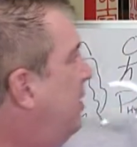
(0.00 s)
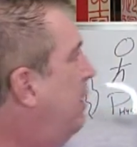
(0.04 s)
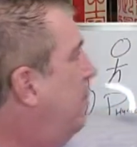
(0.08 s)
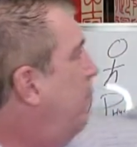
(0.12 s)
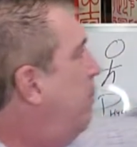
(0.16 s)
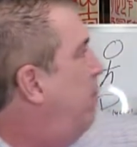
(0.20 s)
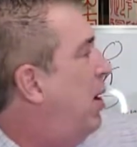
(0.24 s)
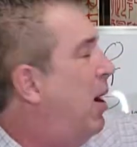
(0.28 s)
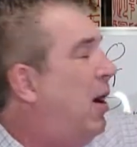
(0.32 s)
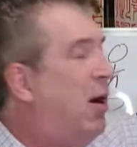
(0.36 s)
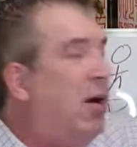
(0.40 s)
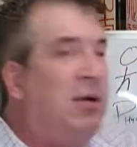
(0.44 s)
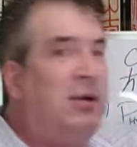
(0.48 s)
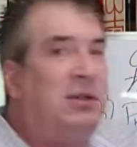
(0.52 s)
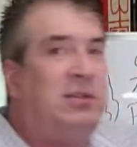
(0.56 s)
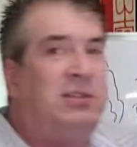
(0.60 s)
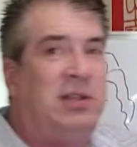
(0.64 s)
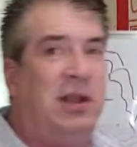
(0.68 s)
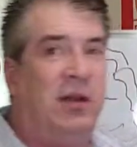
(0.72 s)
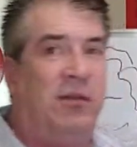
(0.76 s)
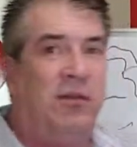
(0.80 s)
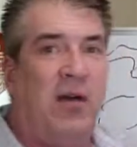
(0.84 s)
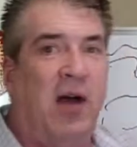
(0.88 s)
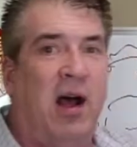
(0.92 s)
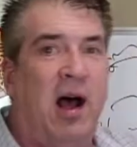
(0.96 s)
the parts
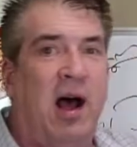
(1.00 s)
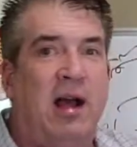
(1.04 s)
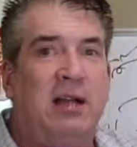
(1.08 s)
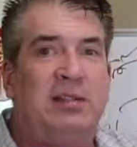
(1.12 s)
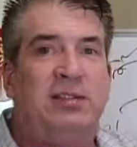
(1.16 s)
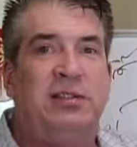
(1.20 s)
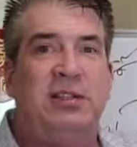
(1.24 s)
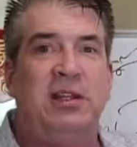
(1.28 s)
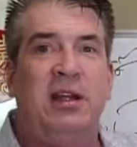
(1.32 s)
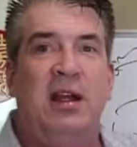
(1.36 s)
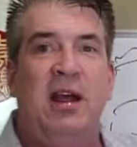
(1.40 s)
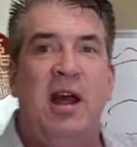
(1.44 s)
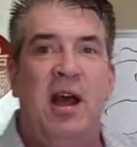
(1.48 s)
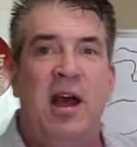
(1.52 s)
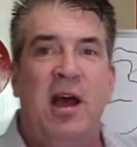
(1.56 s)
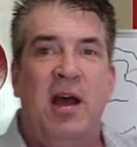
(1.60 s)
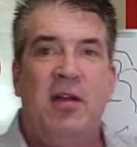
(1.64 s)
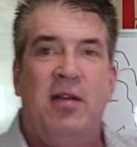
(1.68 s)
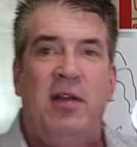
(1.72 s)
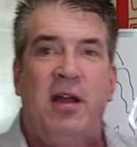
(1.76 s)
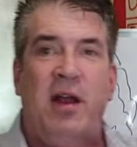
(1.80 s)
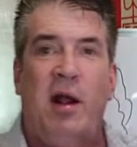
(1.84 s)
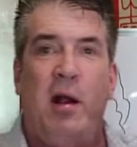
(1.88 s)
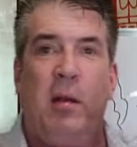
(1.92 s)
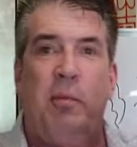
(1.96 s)
of us
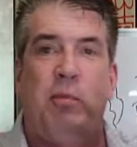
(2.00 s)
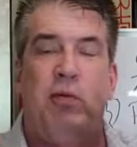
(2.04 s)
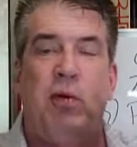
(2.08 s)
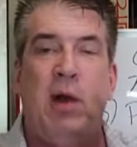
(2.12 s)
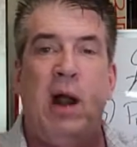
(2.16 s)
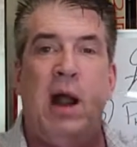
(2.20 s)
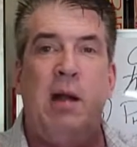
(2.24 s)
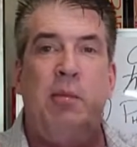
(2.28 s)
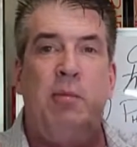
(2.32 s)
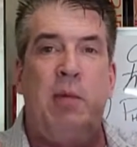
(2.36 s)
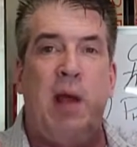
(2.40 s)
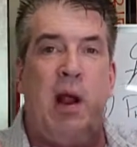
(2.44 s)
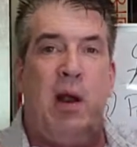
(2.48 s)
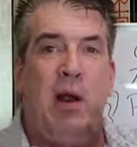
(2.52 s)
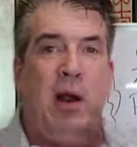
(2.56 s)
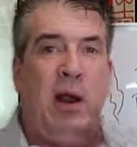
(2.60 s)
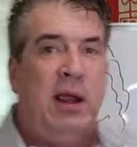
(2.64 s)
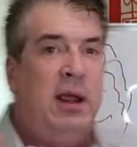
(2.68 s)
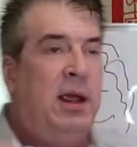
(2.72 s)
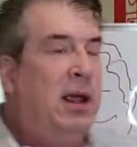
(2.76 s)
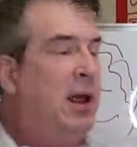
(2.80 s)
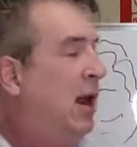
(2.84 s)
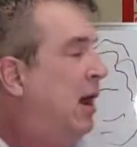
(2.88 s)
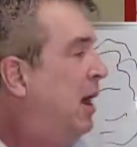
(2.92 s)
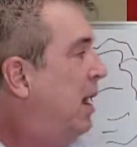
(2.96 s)
that are
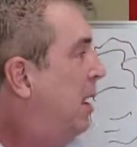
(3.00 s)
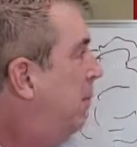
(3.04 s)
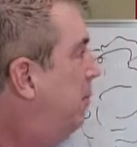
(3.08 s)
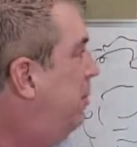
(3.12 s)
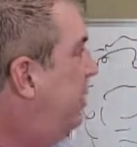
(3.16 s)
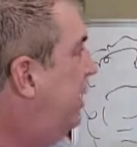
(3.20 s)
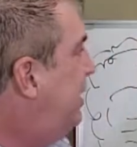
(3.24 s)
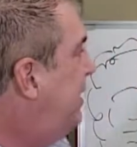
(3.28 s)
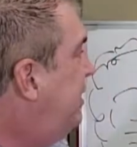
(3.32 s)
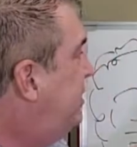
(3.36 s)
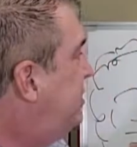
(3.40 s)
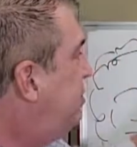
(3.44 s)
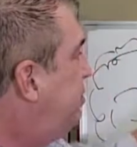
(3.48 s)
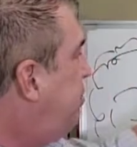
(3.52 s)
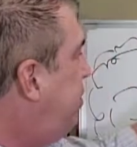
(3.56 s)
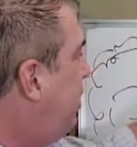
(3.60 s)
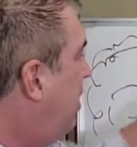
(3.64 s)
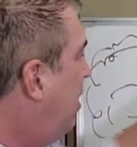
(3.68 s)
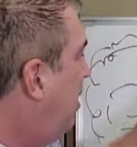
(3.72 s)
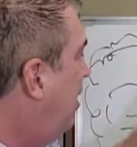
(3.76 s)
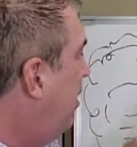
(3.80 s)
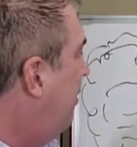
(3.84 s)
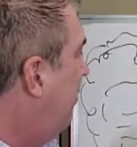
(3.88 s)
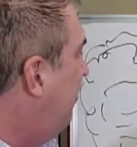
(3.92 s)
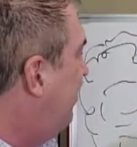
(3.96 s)
primary but each
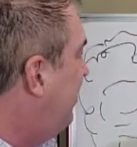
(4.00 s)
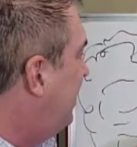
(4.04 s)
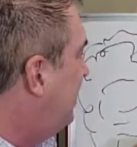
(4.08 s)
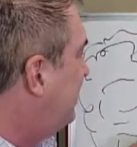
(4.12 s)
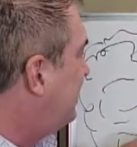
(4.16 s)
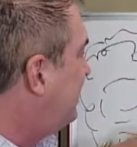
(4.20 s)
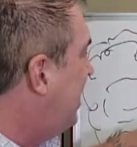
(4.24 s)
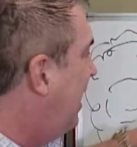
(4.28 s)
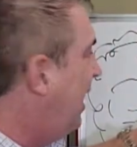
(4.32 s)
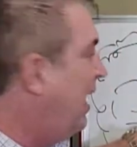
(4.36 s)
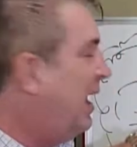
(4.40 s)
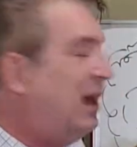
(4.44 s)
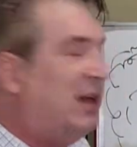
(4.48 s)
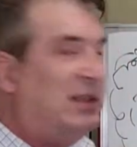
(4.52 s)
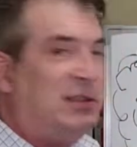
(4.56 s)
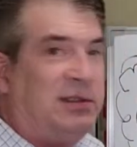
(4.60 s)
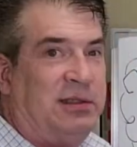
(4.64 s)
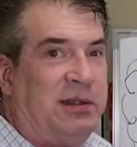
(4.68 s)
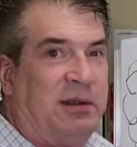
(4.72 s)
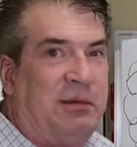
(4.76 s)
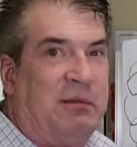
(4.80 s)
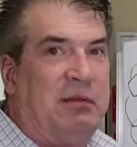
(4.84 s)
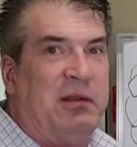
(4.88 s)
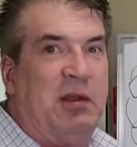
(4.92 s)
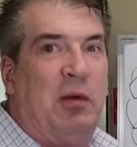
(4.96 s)
part of this has,
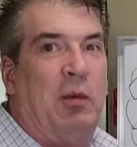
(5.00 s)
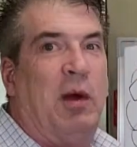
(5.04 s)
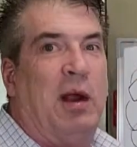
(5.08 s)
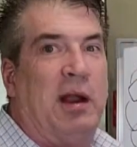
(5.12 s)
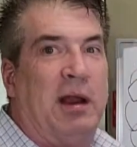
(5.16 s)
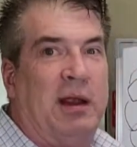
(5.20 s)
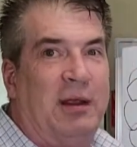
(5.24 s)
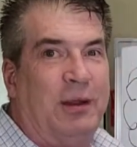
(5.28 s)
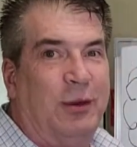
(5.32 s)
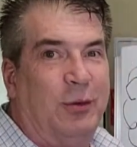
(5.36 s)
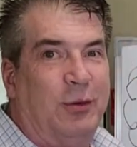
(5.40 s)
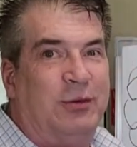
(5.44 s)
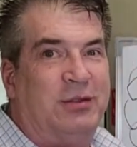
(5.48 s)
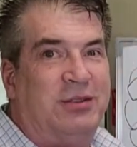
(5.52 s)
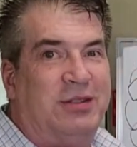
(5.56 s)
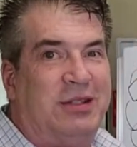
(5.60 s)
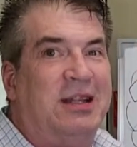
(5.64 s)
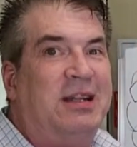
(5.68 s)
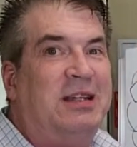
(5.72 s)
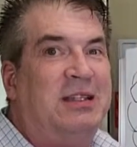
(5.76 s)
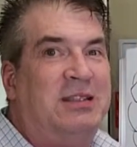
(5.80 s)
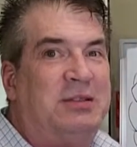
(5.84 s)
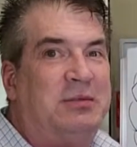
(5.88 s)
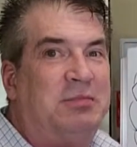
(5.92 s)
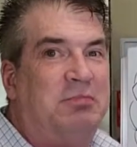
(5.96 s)
if you want to use
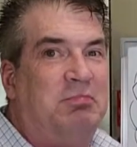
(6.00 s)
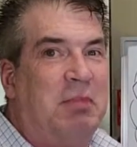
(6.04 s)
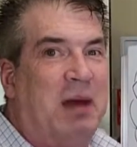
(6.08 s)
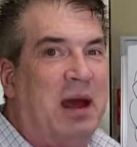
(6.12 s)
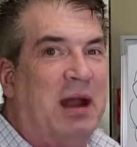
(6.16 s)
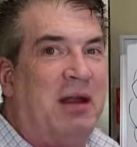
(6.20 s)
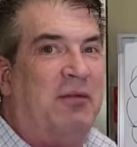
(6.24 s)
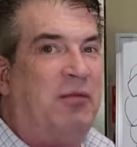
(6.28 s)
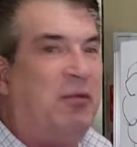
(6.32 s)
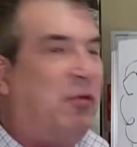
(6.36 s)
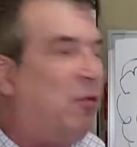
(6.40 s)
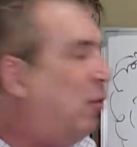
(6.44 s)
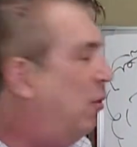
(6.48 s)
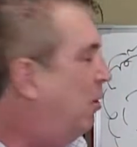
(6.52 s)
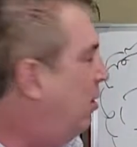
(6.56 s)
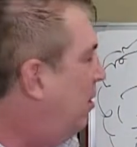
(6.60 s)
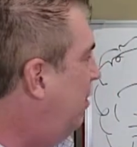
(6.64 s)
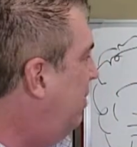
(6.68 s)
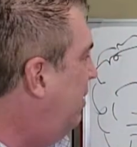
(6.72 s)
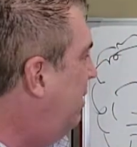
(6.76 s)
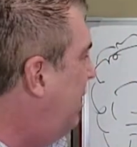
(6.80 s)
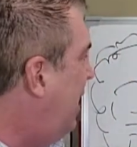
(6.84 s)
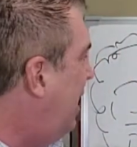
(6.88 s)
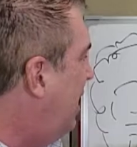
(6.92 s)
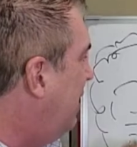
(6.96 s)
this metaphor
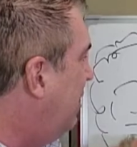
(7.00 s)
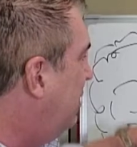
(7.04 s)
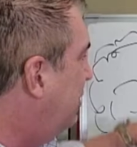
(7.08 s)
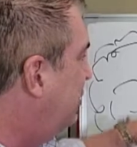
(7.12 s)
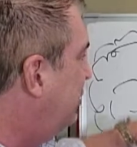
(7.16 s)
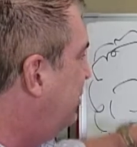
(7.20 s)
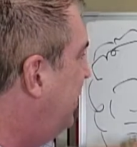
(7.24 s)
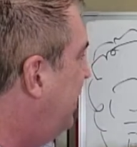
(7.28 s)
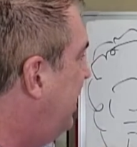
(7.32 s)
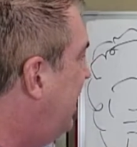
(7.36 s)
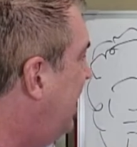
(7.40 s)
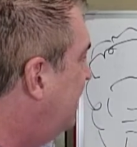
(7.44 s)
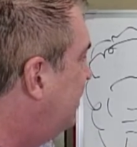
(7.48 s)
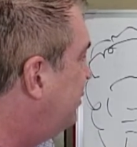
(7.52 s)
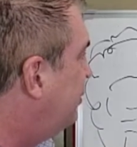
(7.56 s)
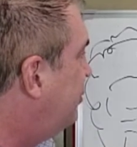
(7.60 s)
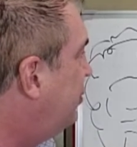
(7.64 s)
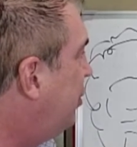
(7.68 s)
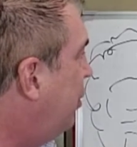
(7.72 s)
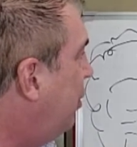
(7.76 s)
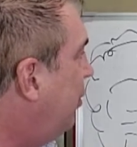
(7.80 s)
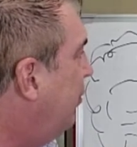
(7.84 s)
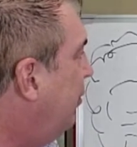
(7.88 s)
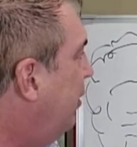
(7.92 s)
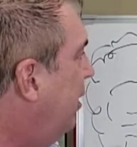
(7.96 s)
or analogy, has
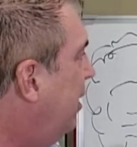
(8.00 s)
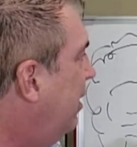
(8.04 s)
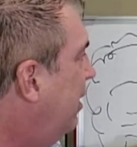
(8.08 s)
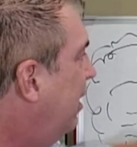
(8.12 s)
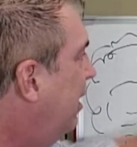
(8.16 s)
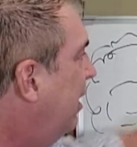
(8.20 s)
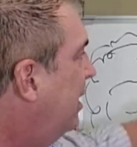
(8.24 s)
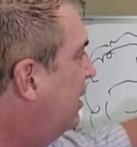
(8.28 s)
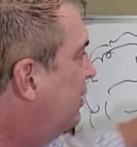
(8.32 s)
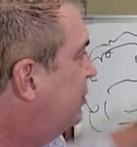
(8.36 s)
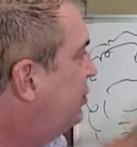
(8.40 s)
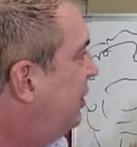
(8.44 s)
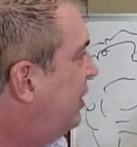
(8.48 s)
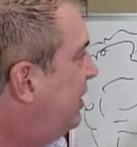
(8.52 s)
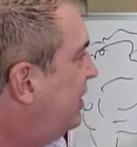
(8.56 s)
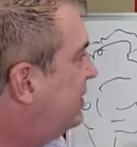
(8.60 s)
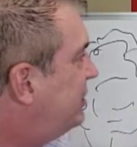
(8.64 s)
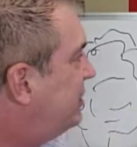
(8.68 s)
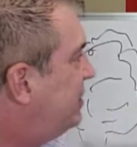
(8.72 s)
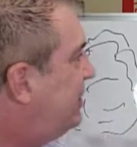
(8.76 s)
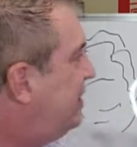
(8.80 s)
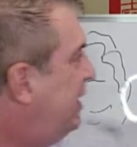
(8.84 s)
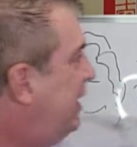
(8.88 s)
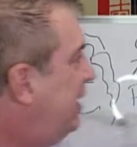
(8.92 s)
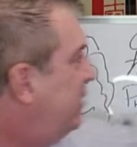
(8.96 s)
children. So you can
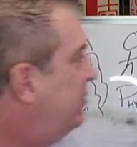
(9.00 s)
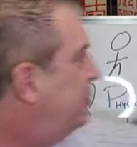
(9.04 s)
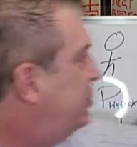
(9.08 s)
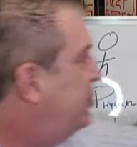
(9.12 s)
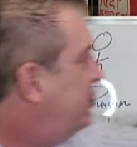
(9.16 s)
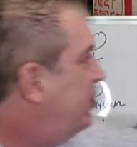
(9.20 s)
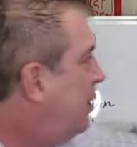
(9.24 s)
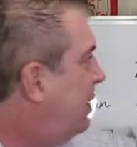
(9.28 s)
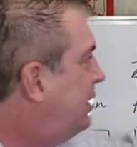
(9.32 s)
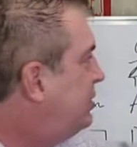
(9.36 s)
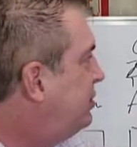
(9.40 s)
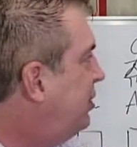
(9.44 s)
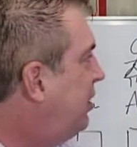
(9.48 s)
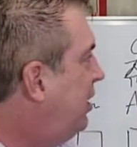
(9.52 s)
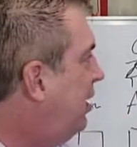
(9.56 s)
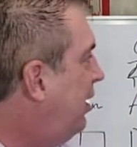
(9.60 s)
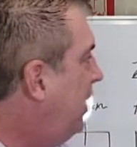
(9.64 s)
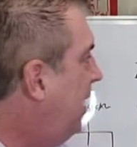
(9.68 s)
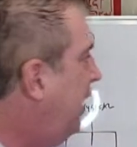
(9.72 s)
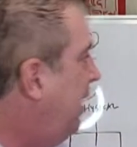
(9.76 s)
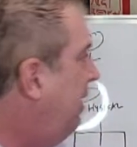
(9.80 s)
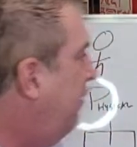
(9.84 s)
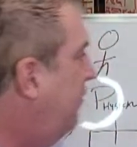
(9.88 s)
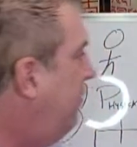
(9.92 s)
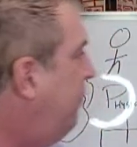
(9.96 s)
see I've structured it
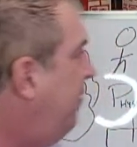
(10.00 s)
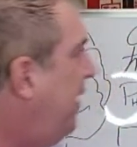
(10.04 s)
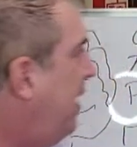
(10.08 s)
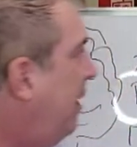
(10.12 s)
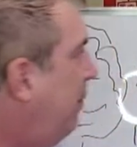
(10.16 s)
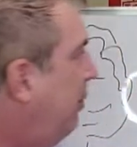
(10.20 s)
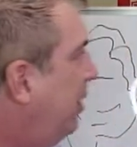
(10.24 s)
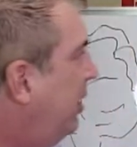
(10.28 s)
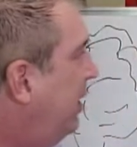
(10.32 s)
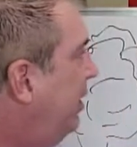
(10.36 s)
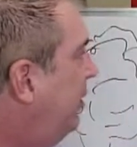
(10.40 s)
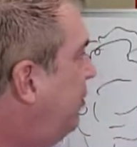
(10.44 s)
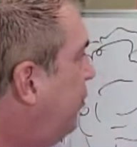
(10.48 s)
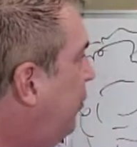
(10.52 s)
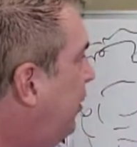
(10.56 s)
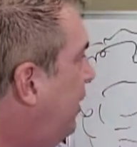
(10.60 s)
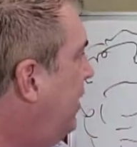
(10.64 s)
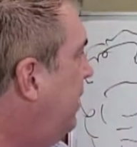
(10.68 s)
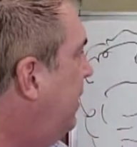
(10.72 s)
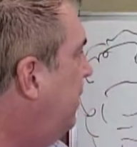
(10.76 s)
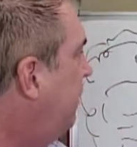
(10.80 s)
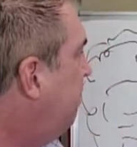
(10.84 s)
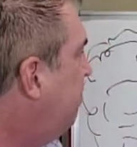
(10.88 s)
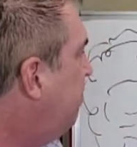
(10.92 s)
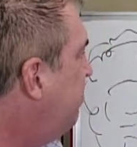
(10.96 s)
like a family
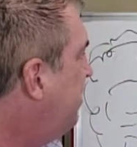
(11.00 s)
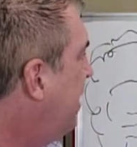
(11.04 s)
tree.